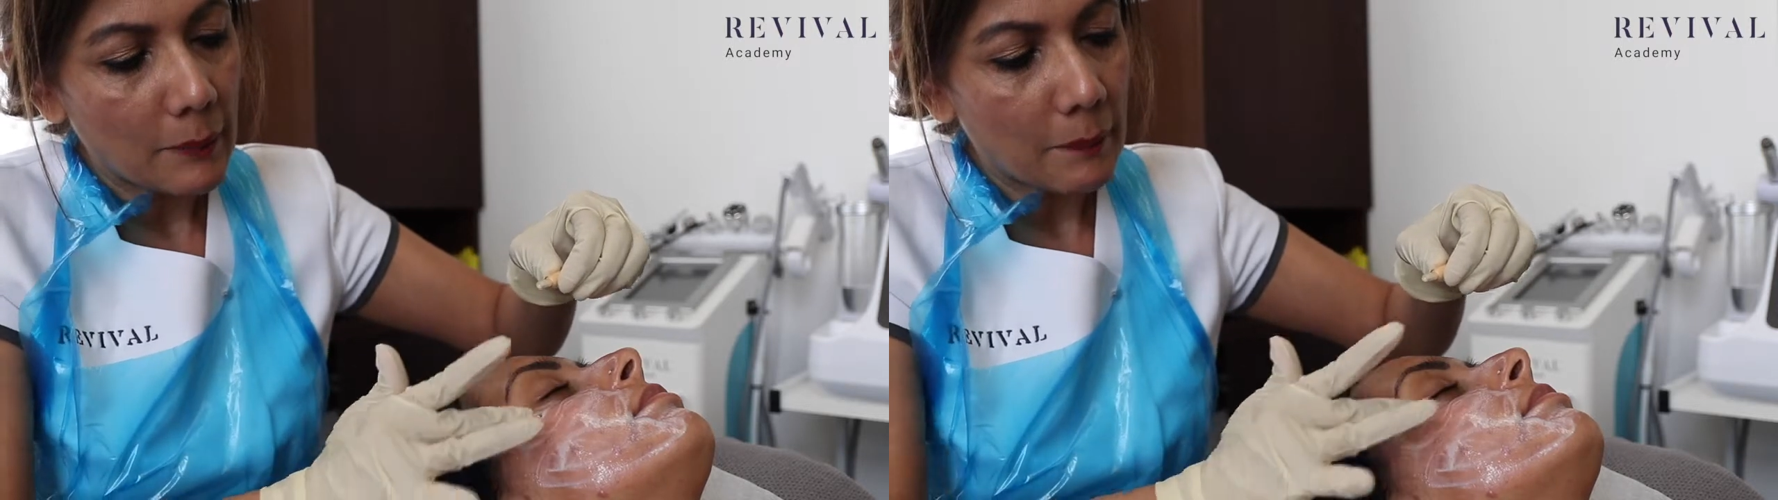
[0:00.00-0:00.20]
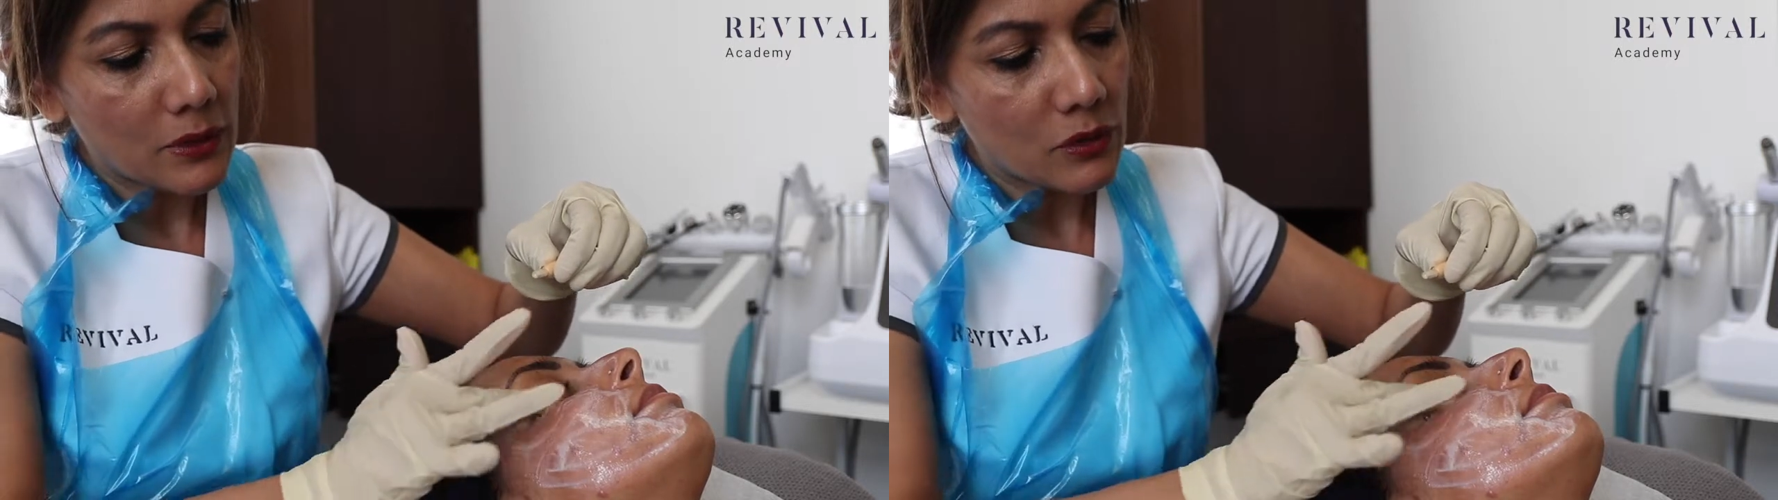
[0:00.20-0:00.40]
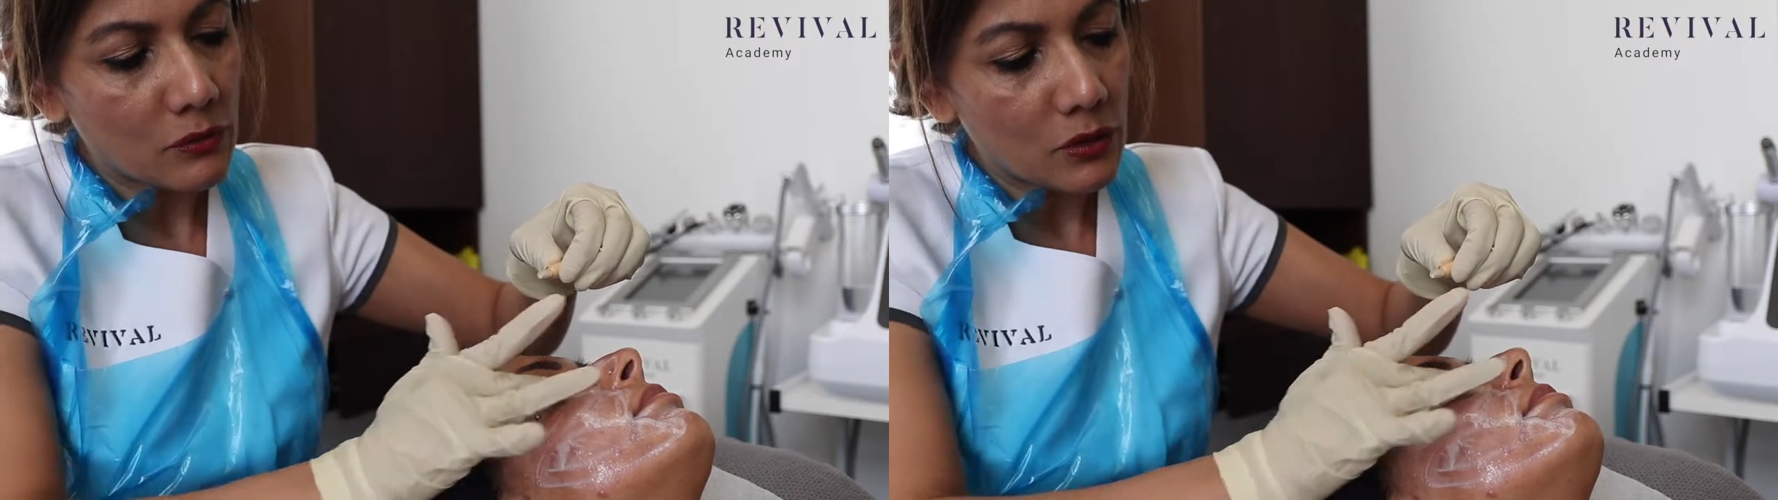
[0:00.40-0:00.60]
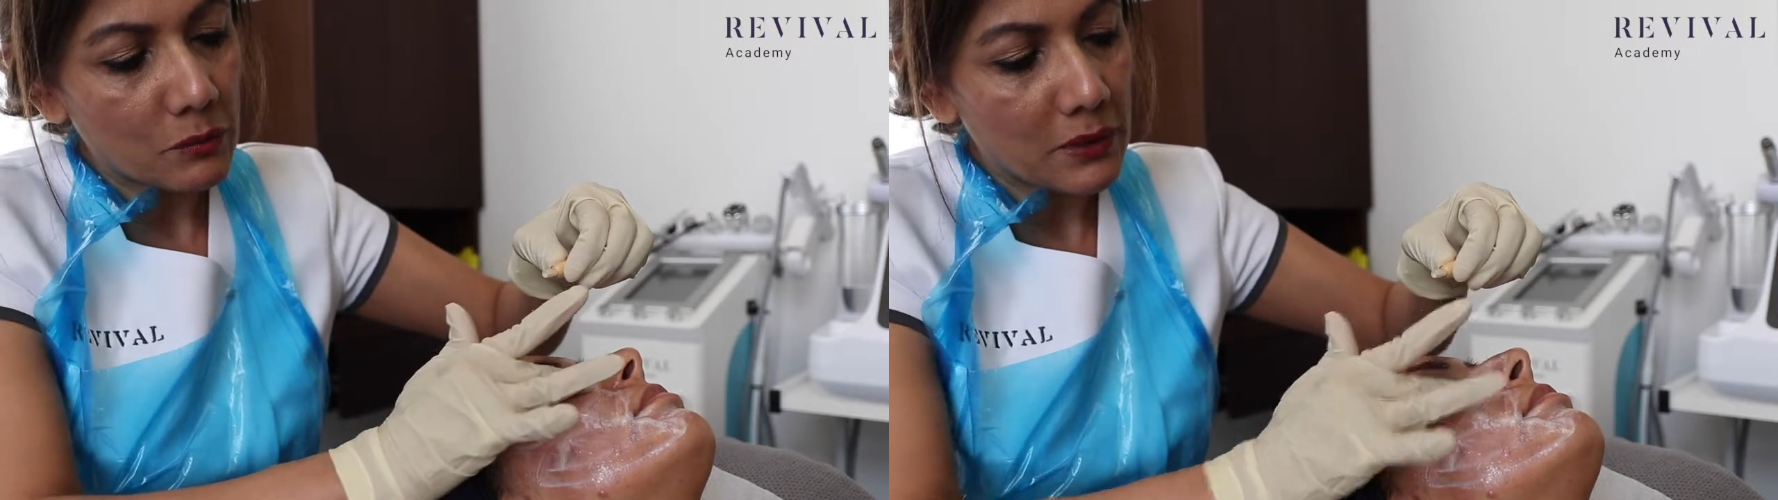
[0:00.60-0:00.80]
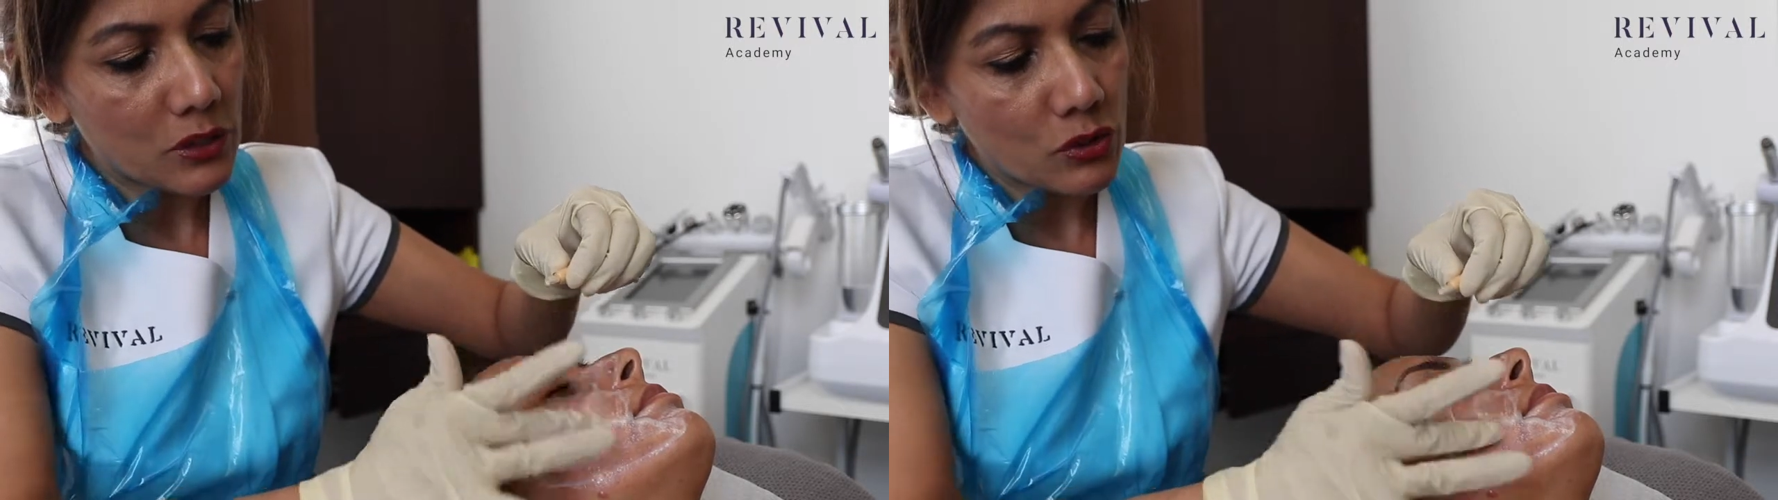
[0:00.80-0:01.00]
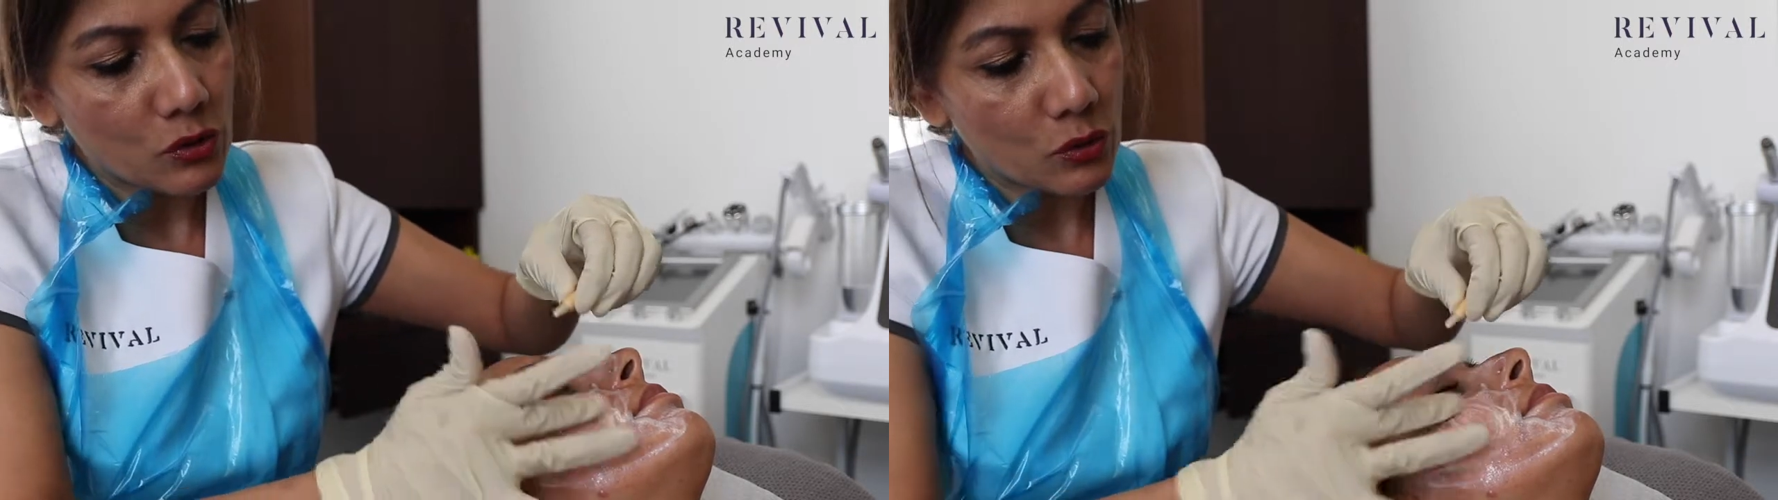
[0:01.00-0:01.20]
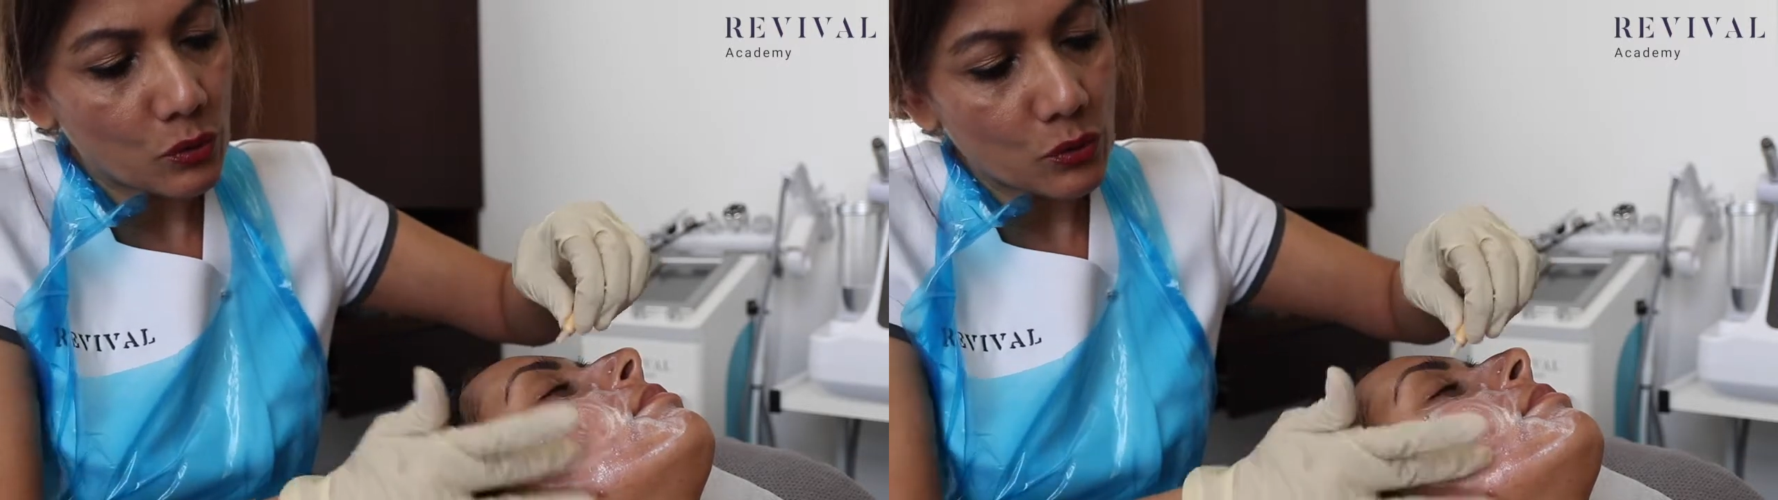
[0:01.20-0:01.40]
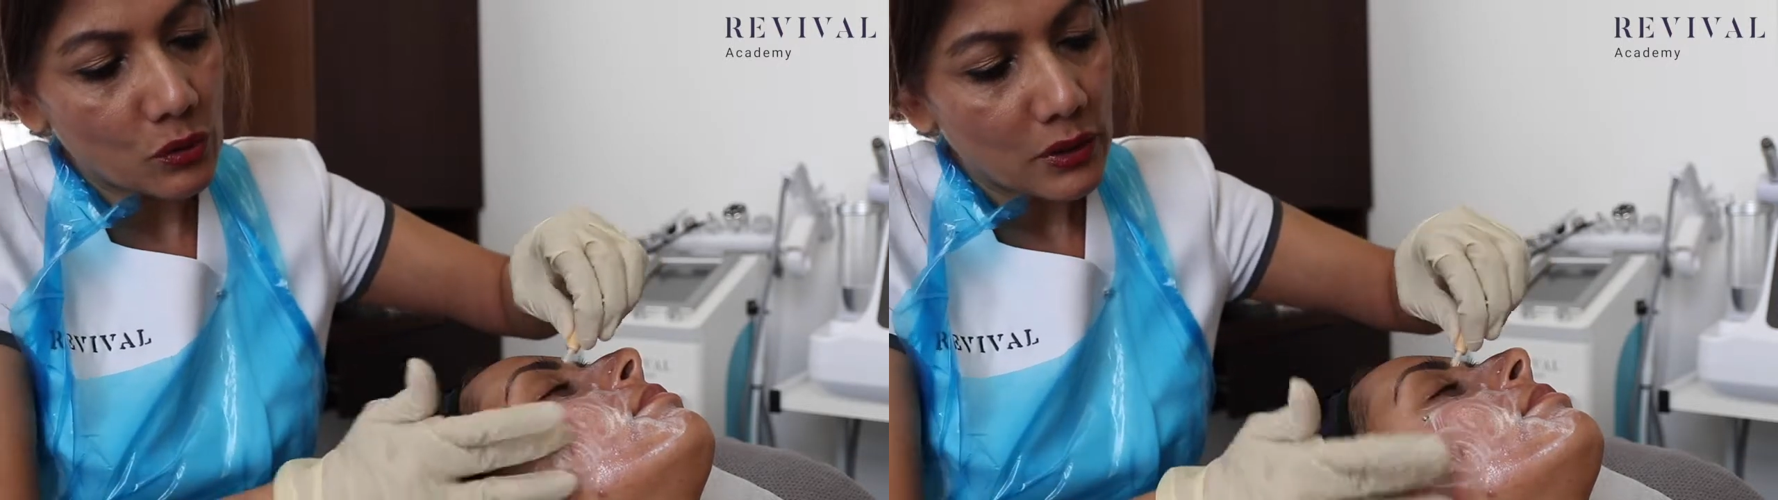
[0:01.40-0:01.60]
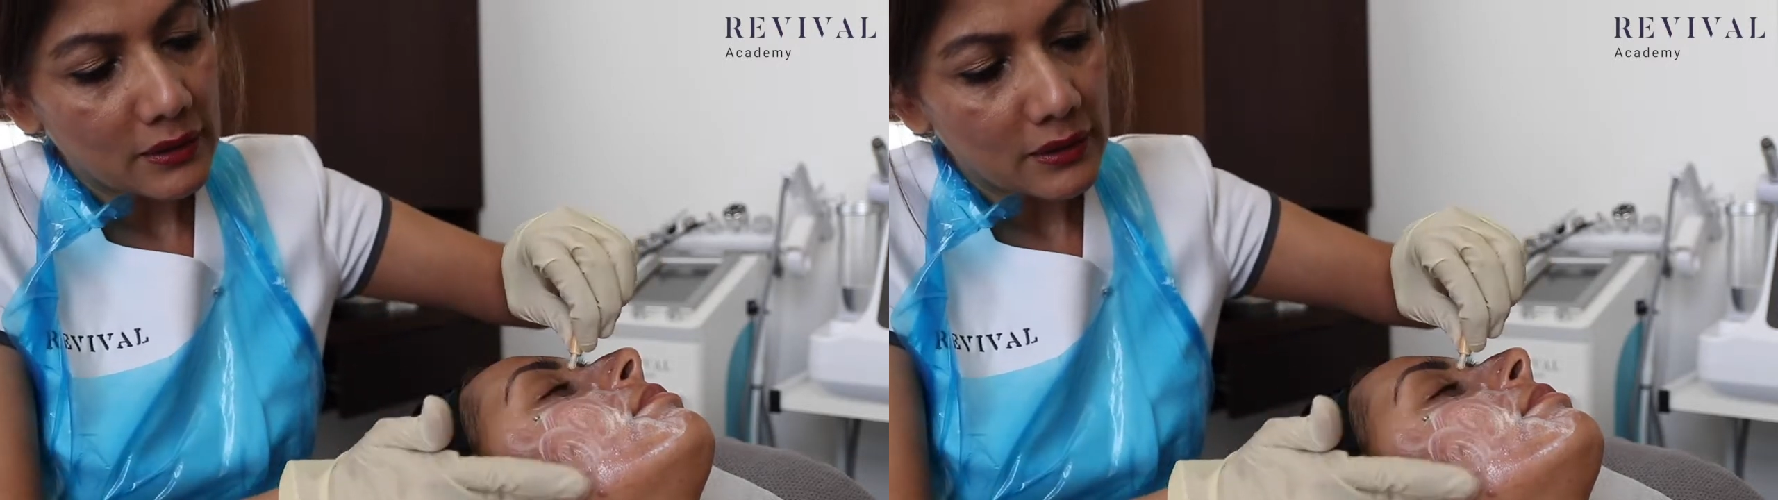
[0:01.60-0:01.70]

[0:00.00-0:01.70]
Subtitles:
but you've got to make sure